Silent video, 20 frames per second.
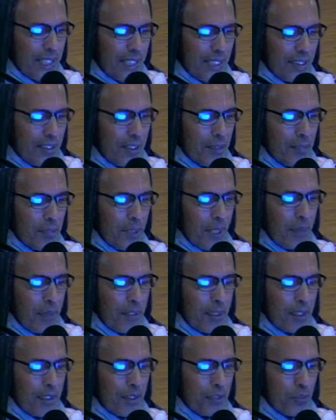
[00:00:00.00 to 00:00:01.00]
tell the
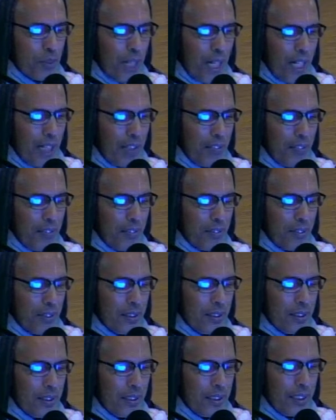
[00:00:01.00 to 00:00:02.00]
Brahmana's wife
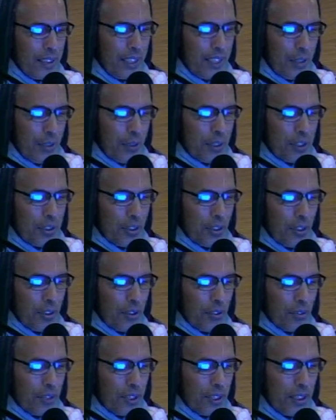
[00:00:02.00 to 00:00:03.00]
he was
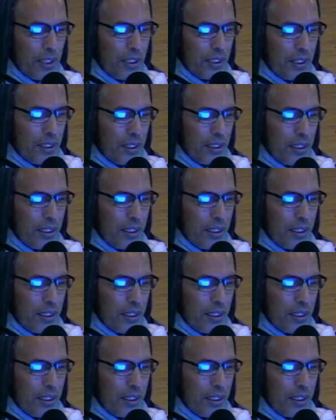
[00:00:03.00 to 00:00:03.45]
hungry